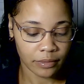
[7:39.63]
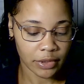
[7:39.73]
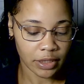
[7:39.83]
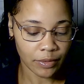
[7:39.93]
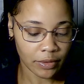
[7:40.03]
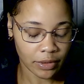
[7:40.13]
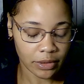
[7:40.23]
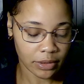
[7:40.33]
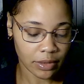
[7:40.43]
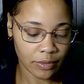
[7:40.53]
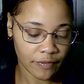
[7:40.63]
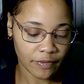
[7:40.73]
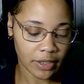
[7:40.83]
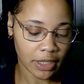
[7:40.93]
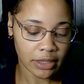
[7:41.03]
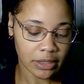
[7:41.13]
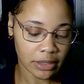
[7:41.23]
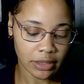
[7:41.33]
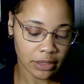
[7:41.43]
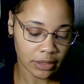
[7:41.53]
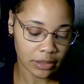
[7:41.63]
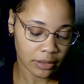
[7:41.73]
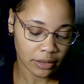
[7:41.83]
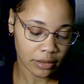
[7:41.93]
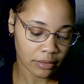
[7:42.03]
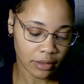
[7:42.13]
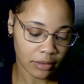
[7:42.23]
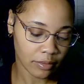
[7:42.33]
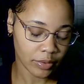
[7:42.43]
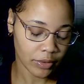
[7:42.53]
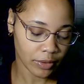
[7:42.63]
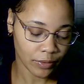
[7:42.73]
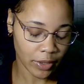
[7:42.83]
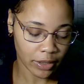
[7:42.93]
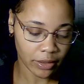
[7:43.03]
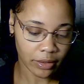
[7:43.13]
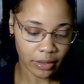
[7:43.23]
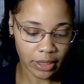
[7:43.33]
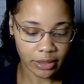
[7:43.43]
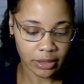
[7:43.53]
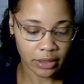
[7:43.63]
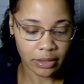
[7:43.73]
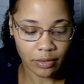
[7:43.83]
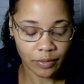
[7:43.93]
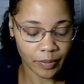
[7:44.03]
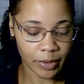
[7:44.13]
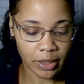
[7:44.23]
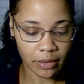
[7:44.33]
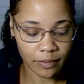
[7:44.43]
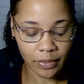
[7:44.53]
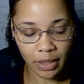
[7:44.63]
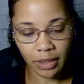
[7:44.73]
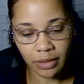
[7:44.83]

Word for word: Some someone felt like this is just you know a broken record, like it's just on repeat, like